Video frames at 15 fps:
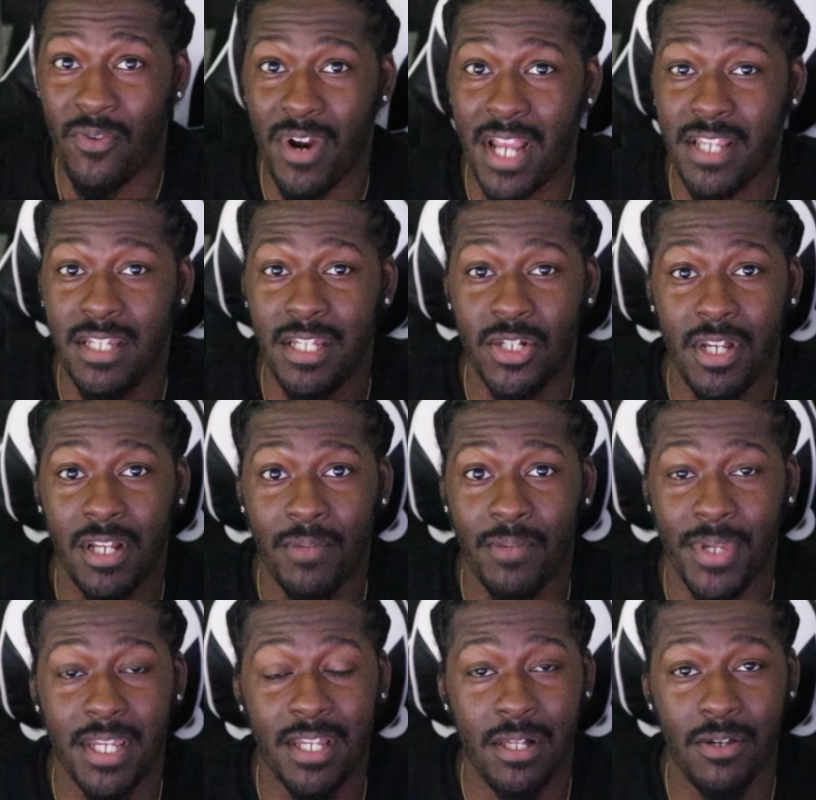I need y'all to pay
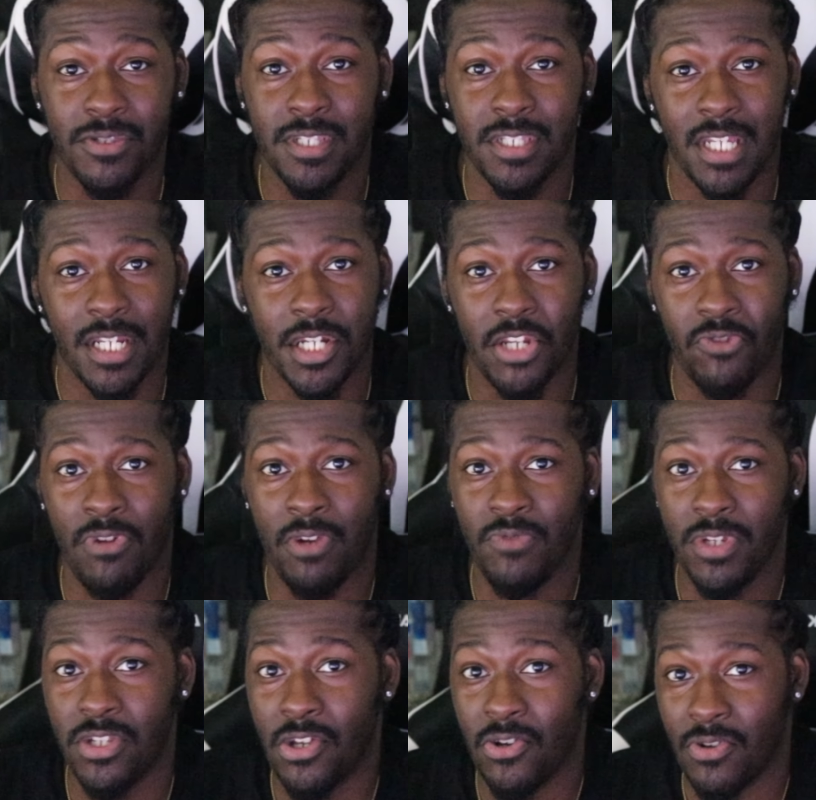close attention to what we're
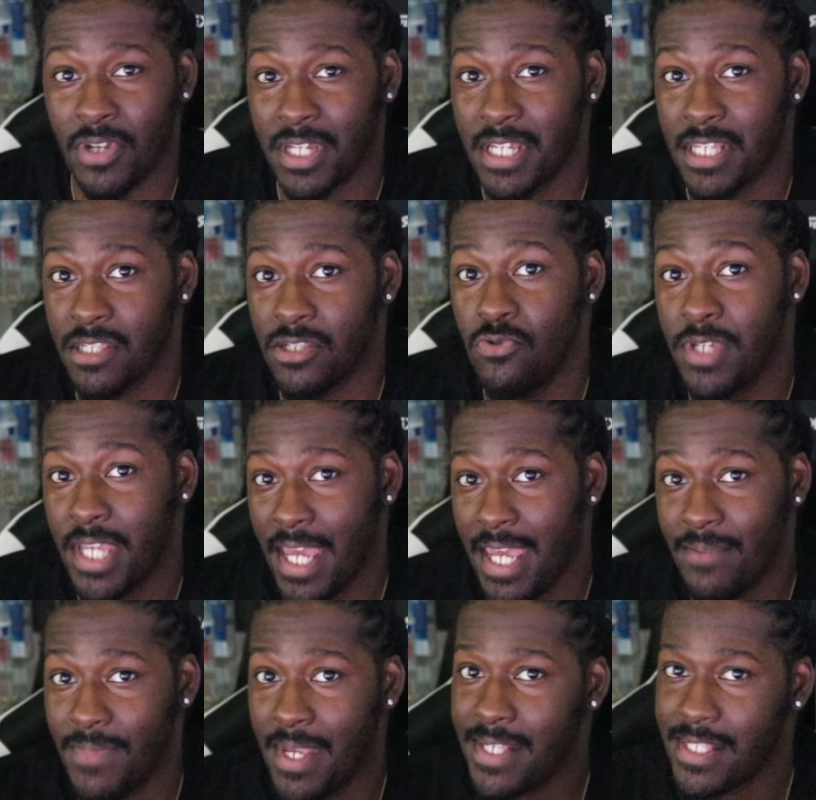doing, because you can
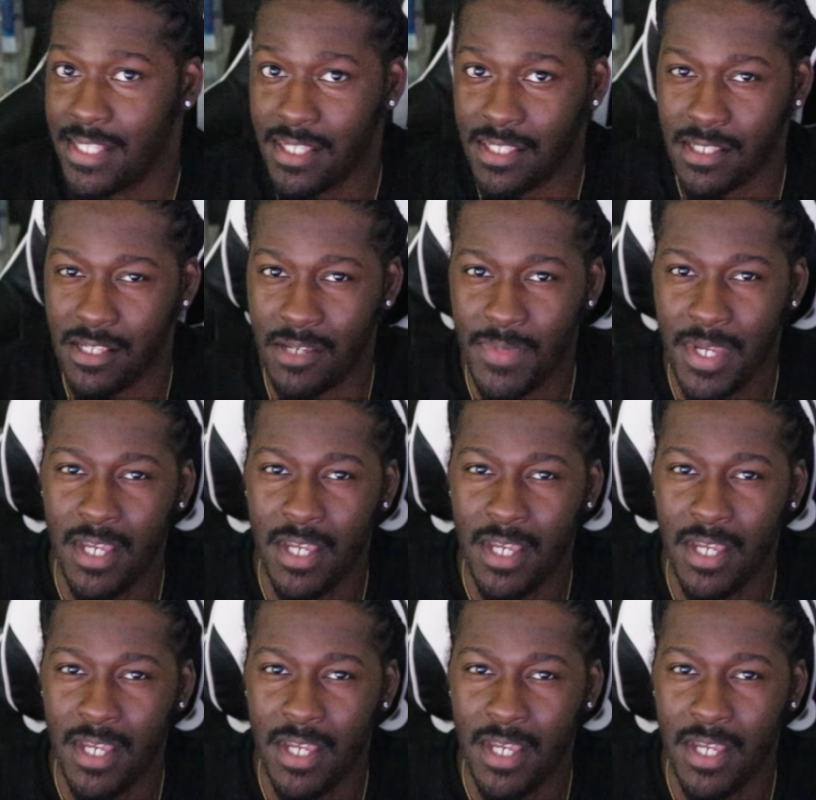mess this up.